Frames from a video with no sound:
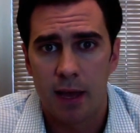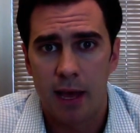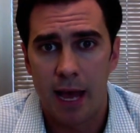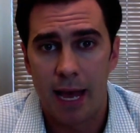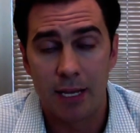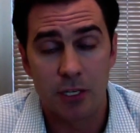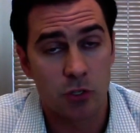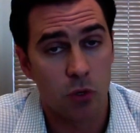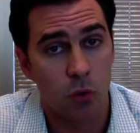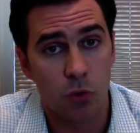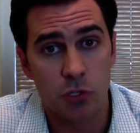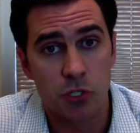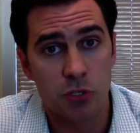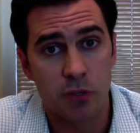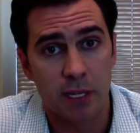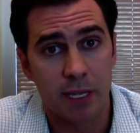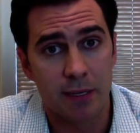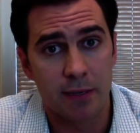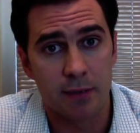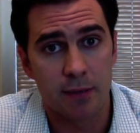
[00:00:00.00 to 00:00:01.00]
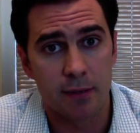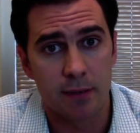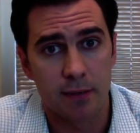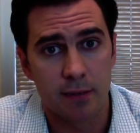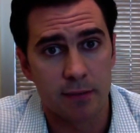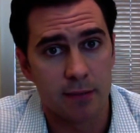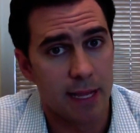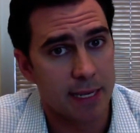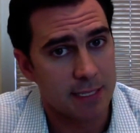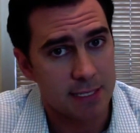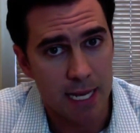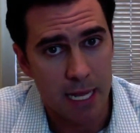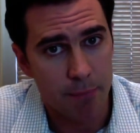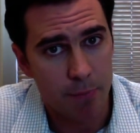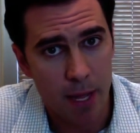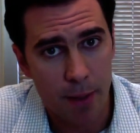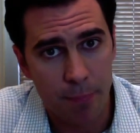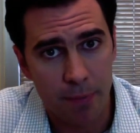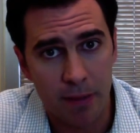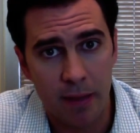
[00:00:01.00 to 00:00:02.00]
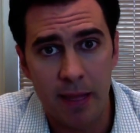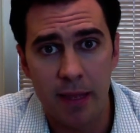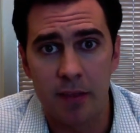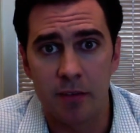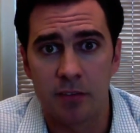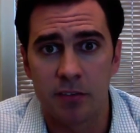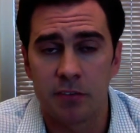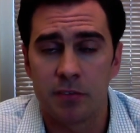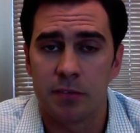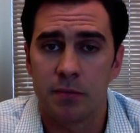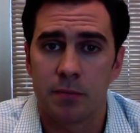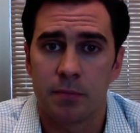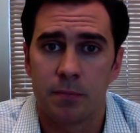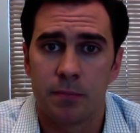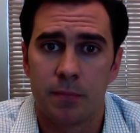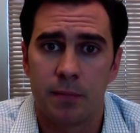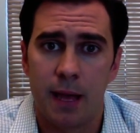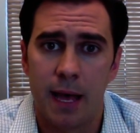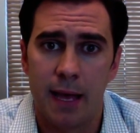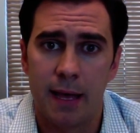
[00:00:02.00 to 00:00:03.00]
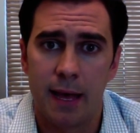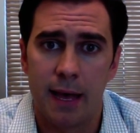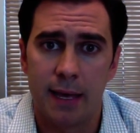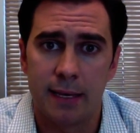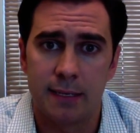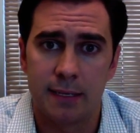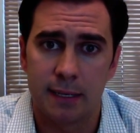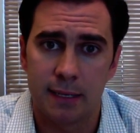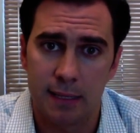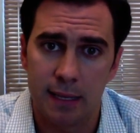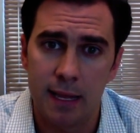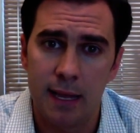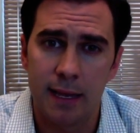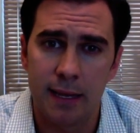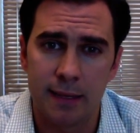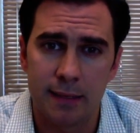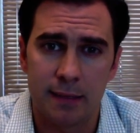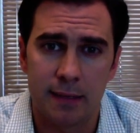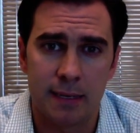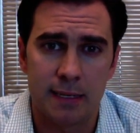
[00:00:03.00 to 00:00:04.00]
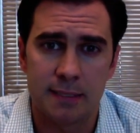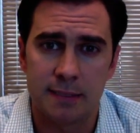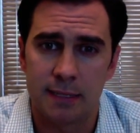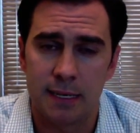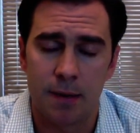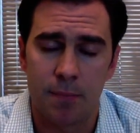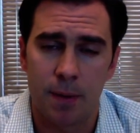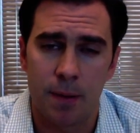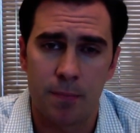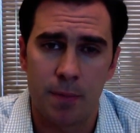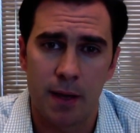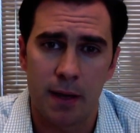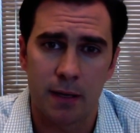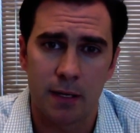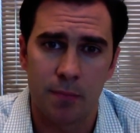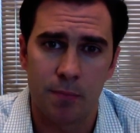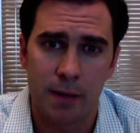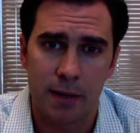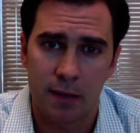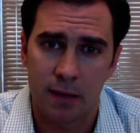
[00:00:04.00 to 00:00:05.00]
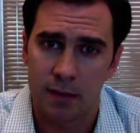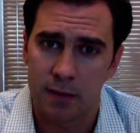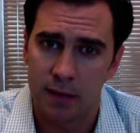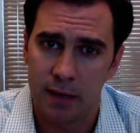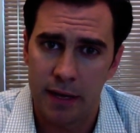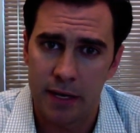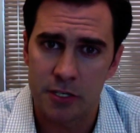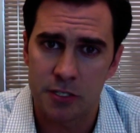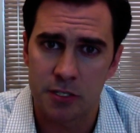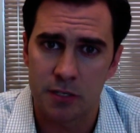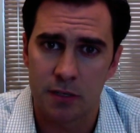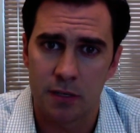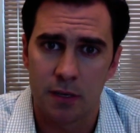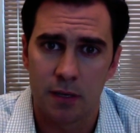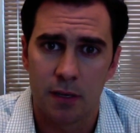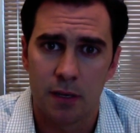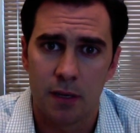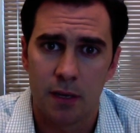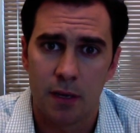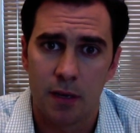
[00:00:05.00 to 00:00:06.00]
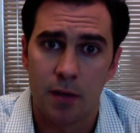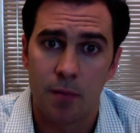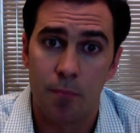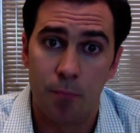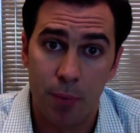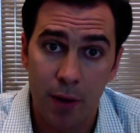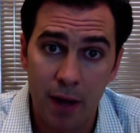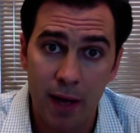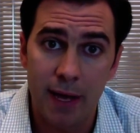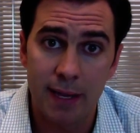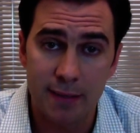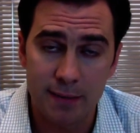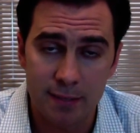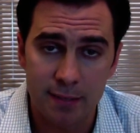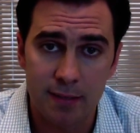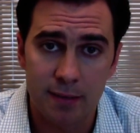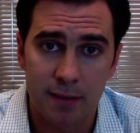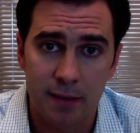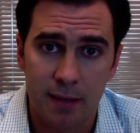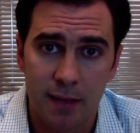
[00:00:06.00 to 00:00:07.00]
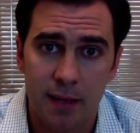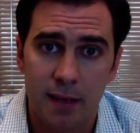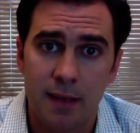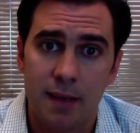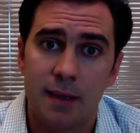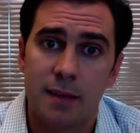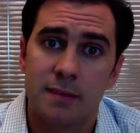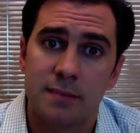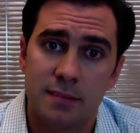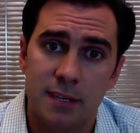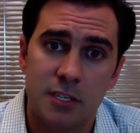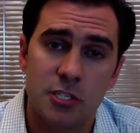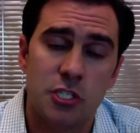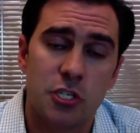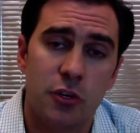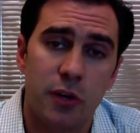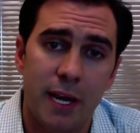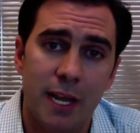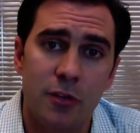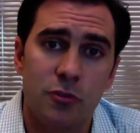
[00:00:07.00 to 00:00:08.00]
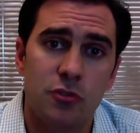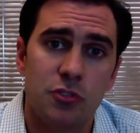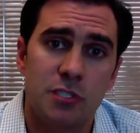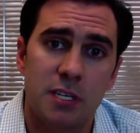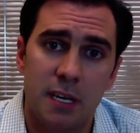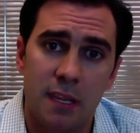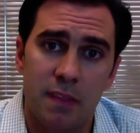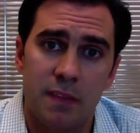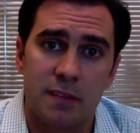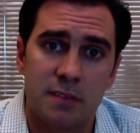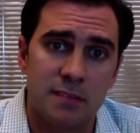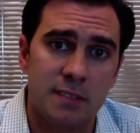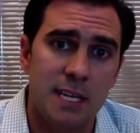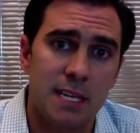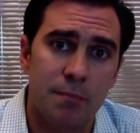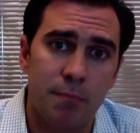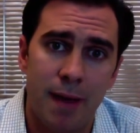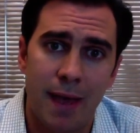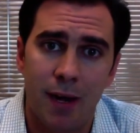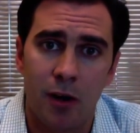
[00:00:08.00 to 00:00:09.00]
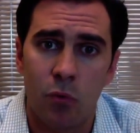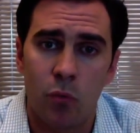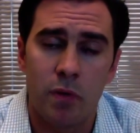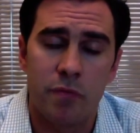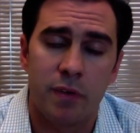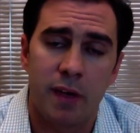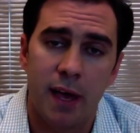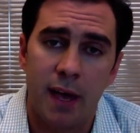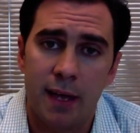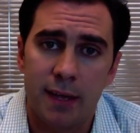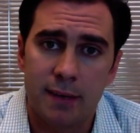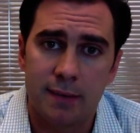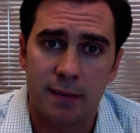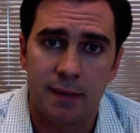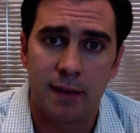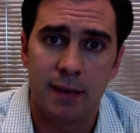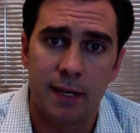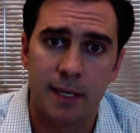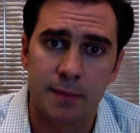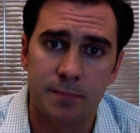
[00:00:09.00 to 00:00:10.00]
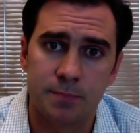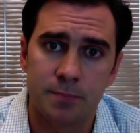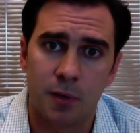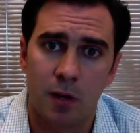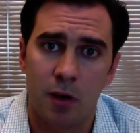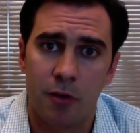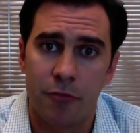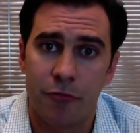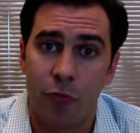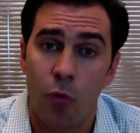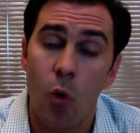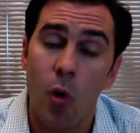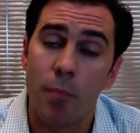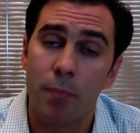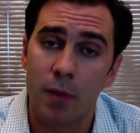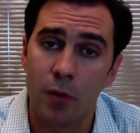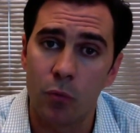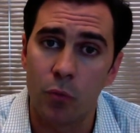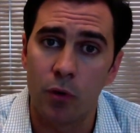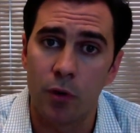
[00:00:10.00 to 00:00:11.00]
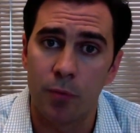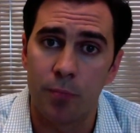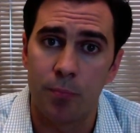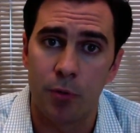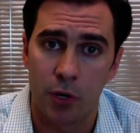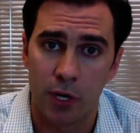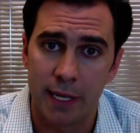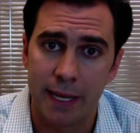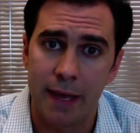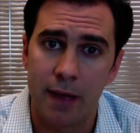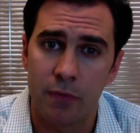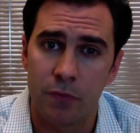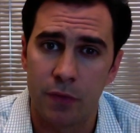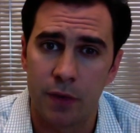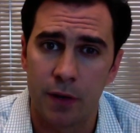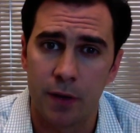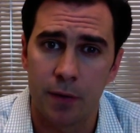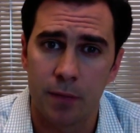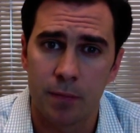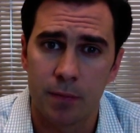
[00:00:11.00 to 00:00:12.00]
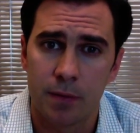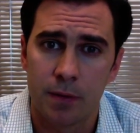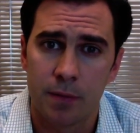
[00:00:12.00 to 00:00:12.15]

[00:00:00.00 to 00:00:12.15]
I told you that that's not my place. I declined. I said I'm not going to make a connection. But since you're interested in the Zeke matter, we've got a form that we're putting out there.